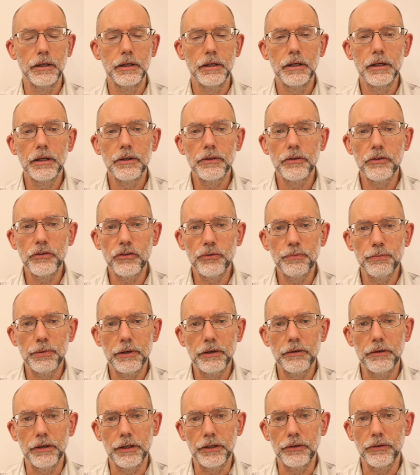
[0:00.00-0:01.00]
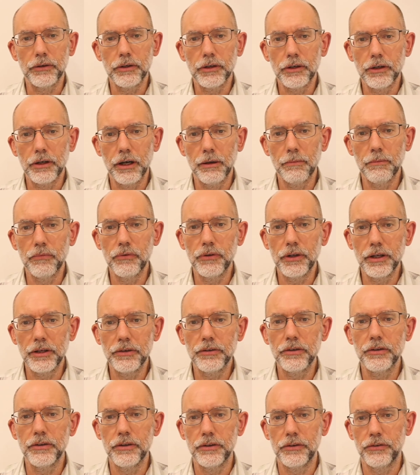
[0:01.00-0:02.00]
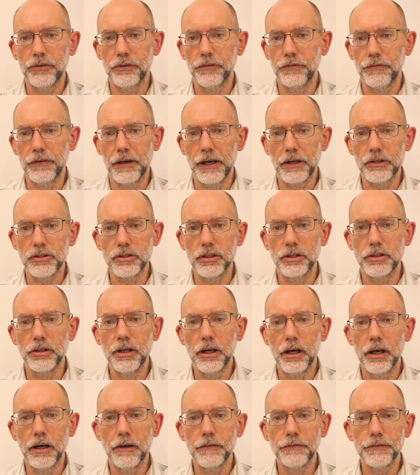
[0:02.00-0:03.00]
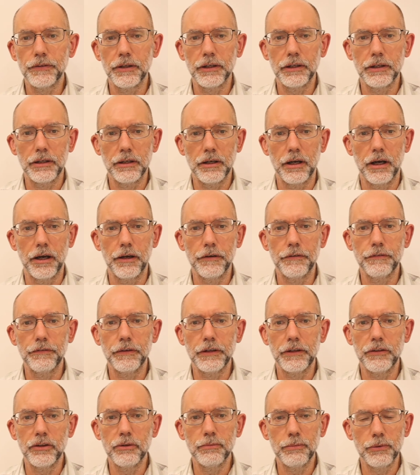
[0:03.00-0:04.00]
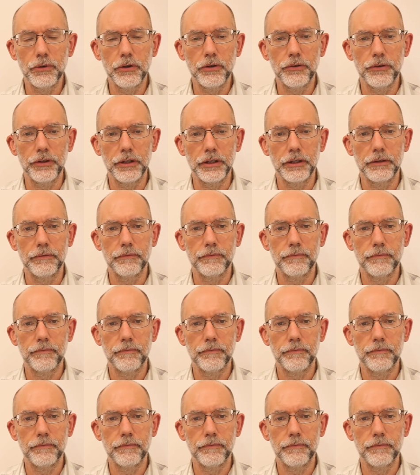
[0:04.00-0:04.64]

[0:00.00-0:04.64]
The spirit comes into this affection after life in the body,